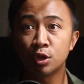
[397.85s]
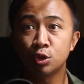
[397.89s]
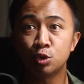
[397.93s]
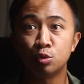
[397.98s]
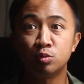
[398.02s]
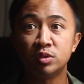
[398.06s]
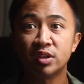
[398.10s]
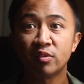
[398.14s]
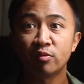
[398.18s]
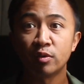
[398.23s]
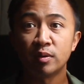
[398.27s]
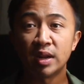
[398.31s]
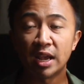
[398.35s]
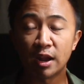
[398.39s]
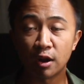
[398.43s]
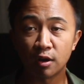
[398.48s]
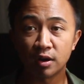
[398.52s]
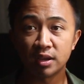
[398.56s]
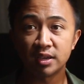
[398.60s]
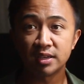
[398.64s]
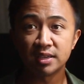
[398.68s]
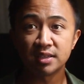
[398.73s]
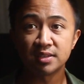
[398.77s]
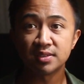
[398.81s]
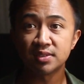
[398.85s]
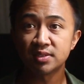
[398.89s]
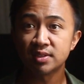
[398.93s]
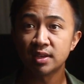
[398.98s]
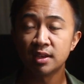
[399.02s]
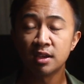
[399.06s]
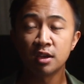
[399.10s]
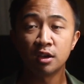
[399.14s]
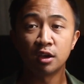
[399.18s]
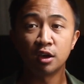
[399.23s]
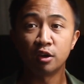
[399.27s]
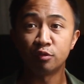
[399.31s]
through different
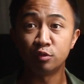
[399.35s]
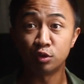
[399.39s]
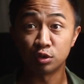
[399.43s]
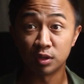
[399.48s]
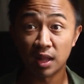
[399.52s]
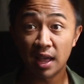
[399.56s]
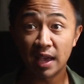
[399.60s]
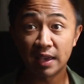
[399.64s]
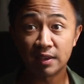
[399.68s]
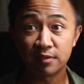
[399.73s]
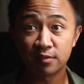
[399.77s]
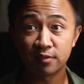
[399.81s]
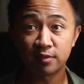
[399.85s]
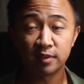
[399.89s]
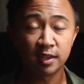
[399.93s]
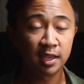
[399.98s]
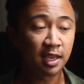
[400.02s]
areas of your life.